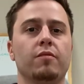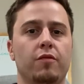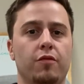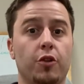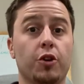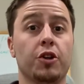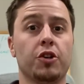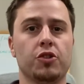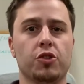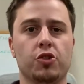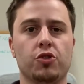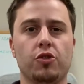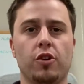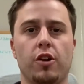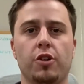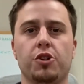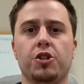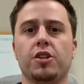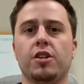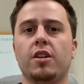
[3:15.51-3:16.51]
for
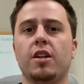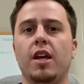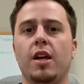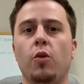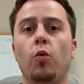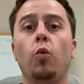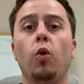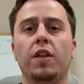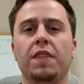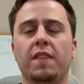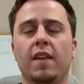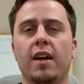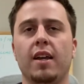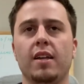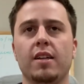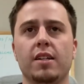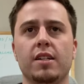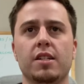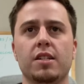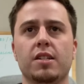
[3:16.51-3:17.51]
construction and what that
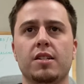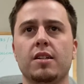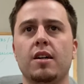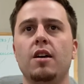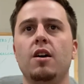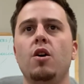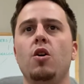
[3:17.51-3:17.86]
is.